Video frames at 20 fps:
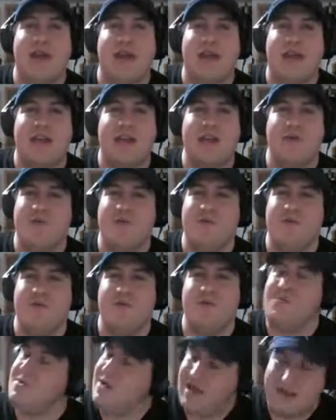Thank
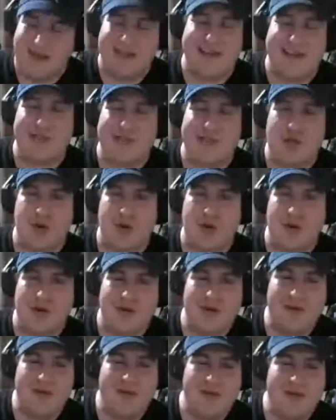you and
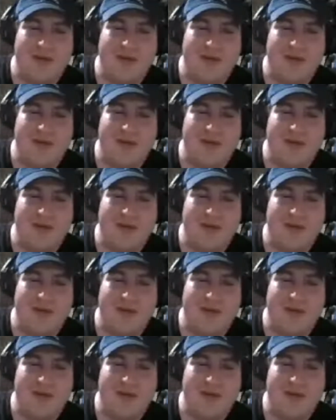enjoy.